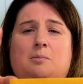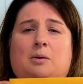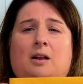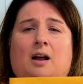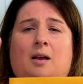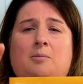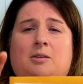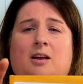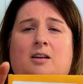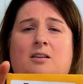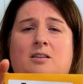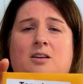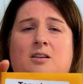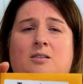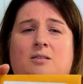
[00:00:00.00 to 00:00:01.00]
But I'm
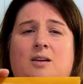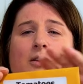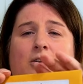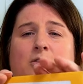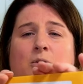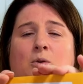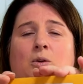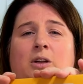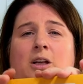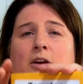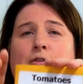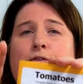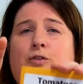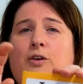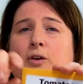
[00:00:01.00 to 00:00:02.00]
telling you, there's only a
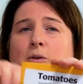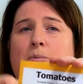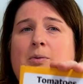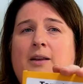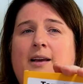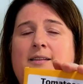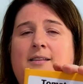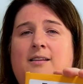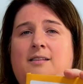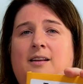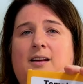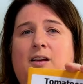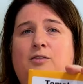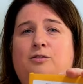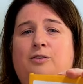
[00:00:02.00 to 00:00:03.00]
few places that
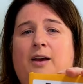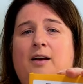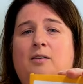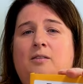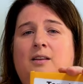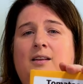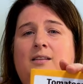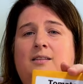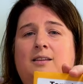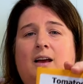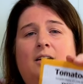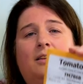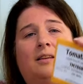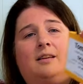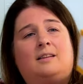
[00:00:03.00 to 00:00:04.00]
I found that
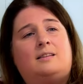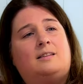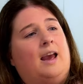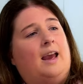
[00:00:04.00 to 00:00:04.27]
sell this.